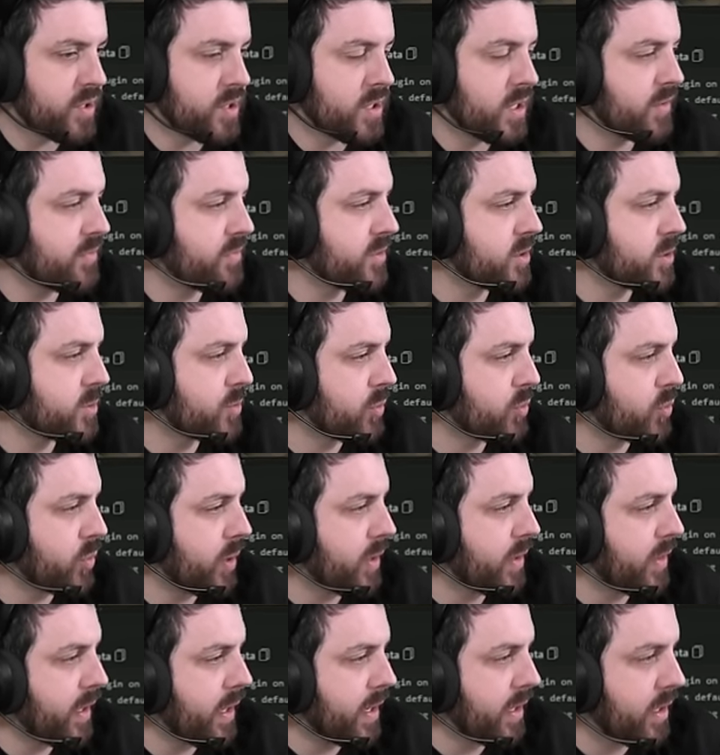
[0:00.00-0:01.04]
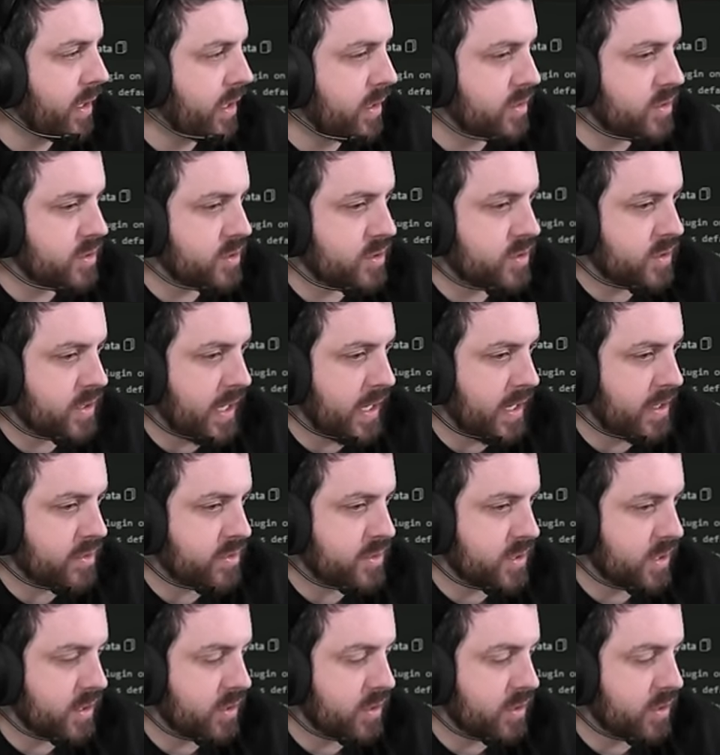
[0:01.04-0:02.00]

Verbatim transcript: difference between that and just counting